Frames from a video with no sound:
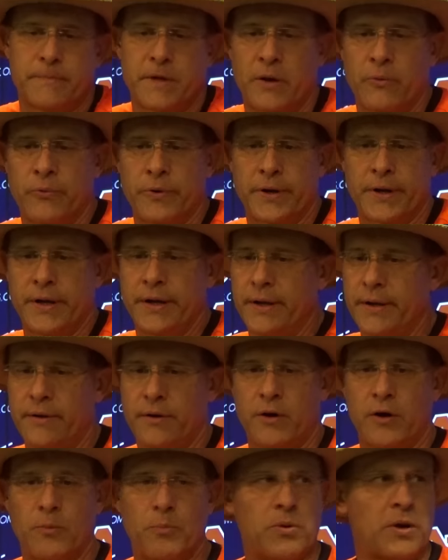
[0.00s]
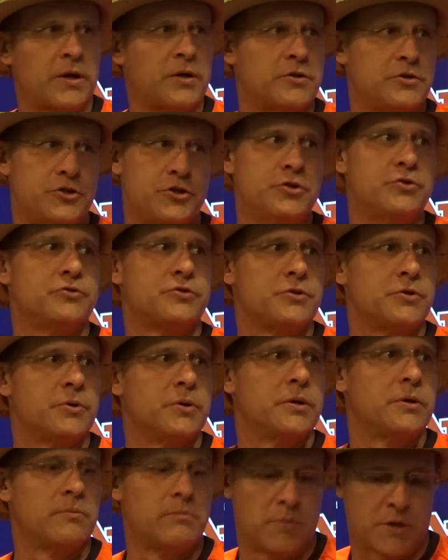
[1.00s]
I want to get our players used
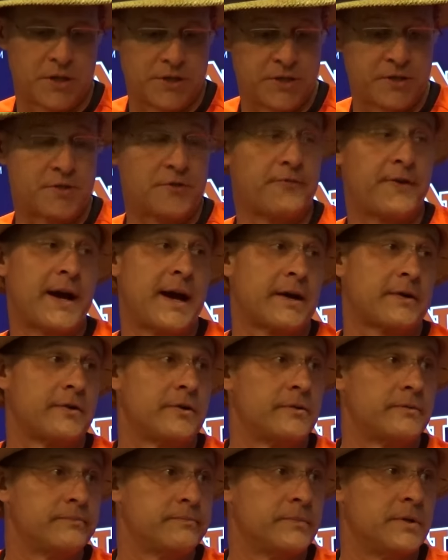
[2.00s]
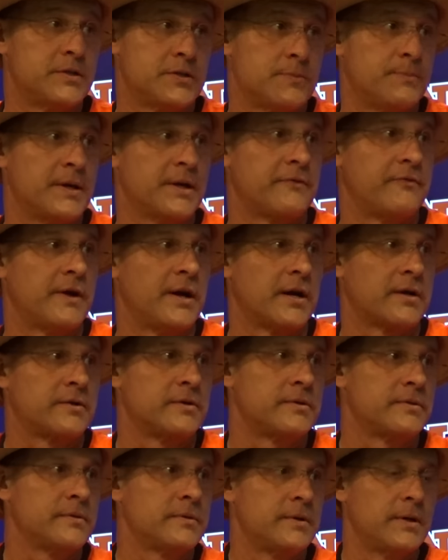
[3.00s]
to it because it's a factor. It's a big
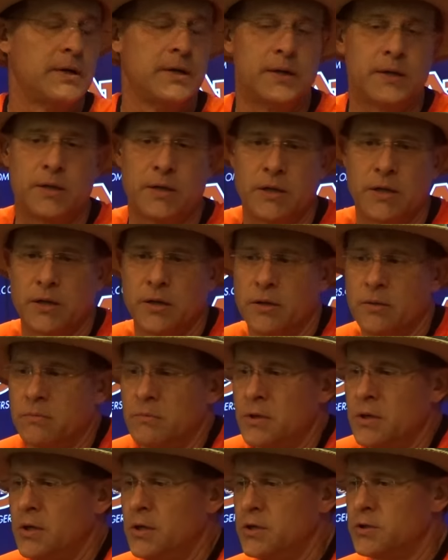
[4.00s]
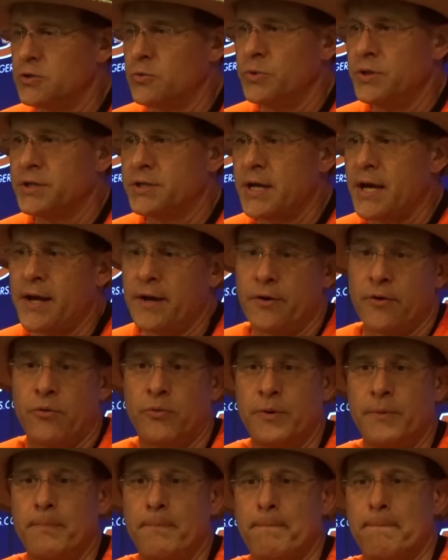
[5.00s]
factor. And uh, so we just had it
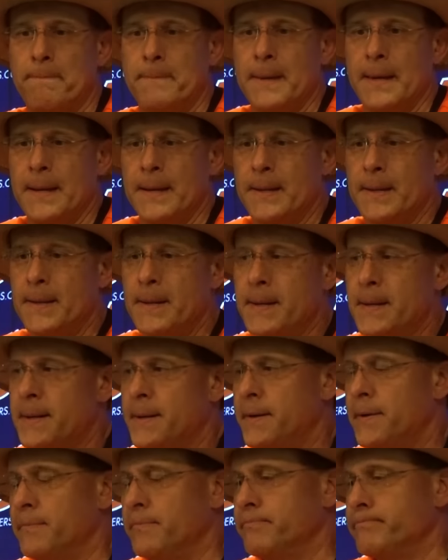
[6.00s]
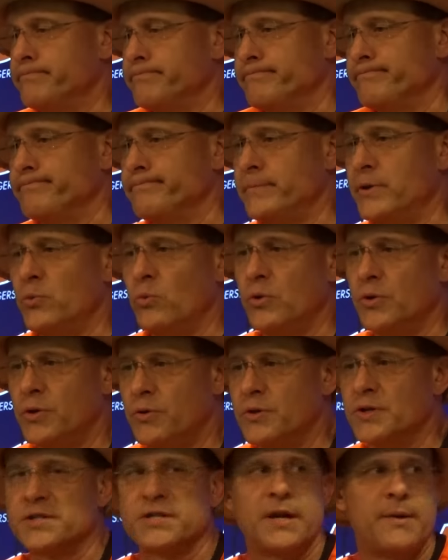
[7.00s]
on, and uh, we'll
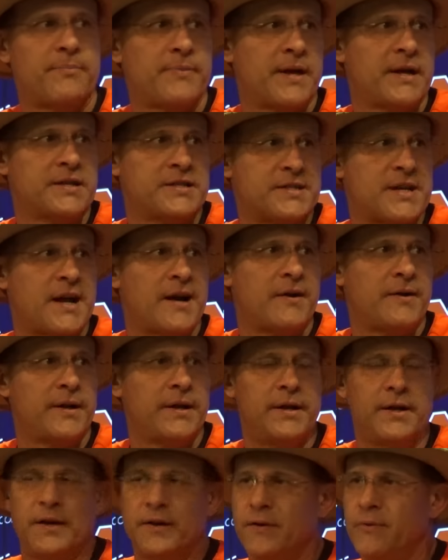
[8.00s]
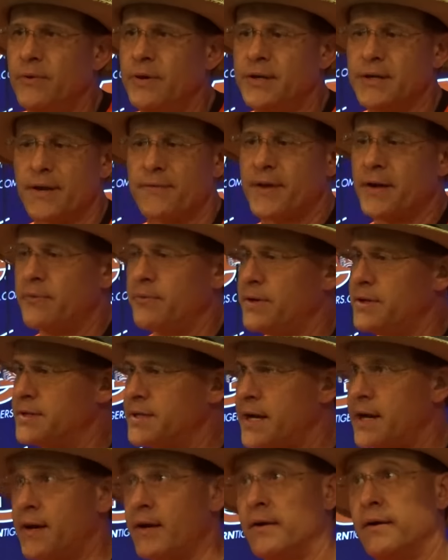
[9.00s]
do the same thing Saturday. We did, I think we
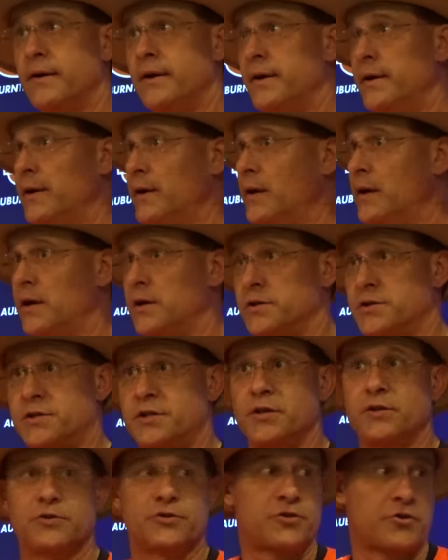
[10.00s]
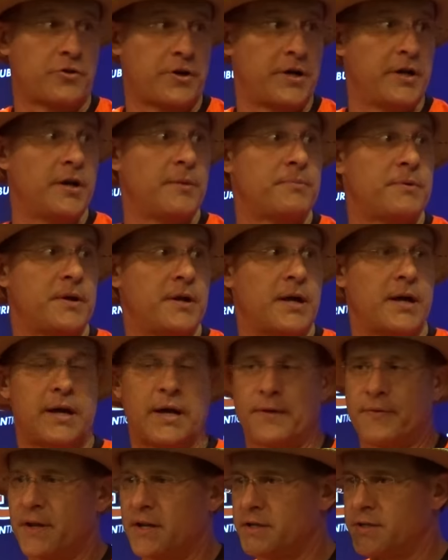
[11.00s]
just had a, a still screen up
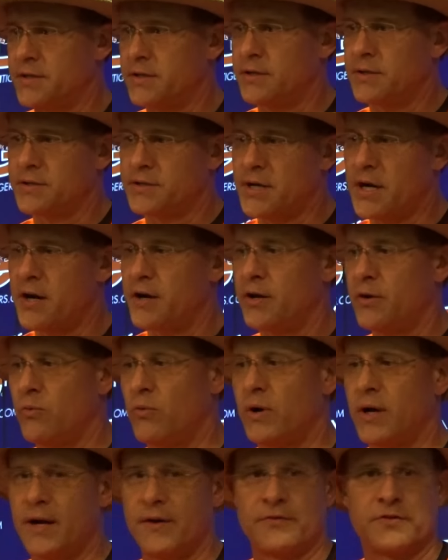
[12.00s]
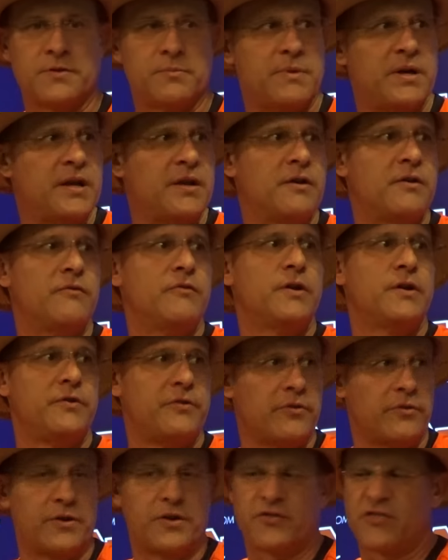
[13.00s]
today. I think Saturday we'll have some
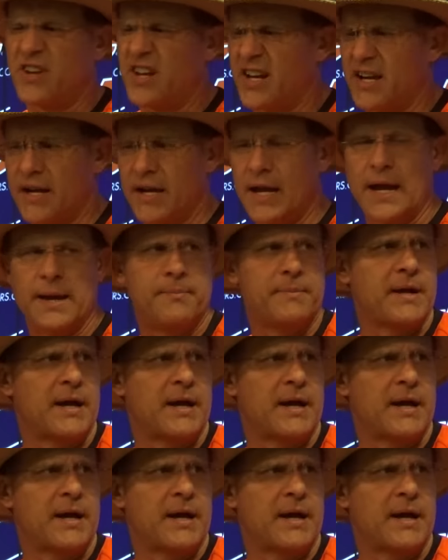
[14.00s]
individual, just like game